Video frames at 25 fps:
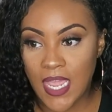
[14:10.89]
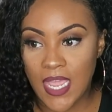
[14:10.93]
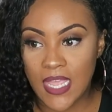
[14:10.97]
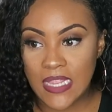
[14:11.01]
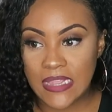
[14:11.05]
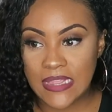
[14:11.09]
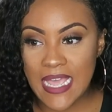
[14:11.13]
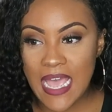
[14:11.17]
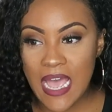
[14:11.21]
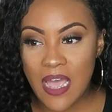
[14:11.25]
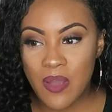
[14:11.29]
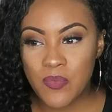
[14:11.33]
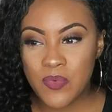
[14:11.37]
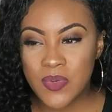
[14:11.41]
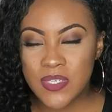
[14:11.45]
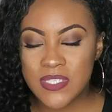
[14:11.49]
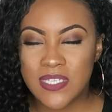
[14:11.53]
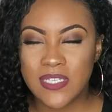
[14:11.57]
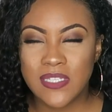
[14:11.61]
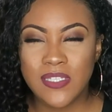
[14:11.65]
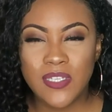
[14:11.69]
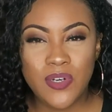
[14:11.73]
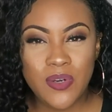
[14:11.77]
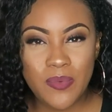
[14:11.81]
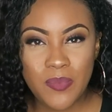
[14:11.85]
And that
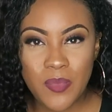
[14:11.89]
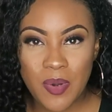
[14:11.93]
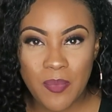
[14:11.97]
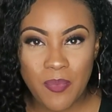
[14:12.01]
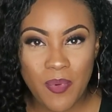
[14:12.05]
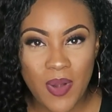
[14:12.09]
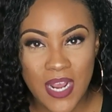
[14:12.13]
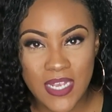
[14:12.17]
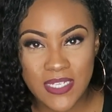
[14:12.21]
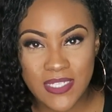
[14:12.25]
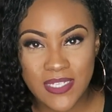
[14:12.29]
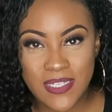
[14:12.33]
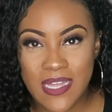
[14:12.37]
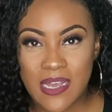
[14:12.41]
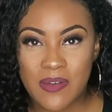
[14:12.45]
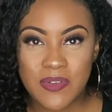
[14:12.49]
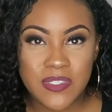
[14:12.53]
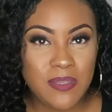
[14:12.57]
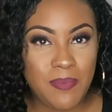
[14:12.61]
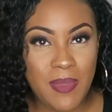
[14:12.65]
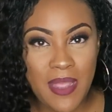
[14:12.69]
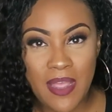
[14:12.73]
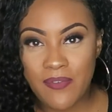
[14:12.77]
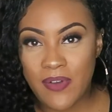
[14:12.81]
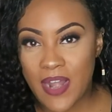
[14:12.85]
was a little more pricey. That
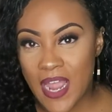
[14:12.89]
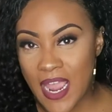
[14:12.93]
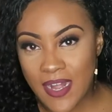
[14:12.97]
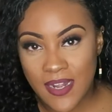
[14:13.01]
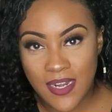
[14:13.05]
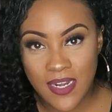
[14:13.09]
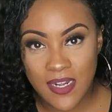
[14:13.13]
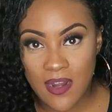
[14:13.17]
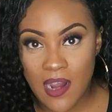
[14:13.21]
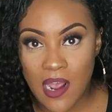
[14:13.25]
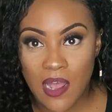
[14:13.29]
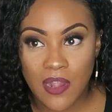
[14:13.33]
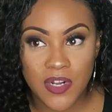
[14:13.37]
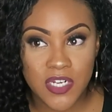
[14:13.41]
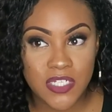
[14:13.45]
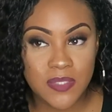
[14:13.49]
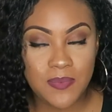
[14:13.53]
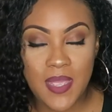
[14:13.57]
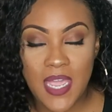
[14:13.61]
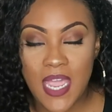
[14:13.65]
was about $90.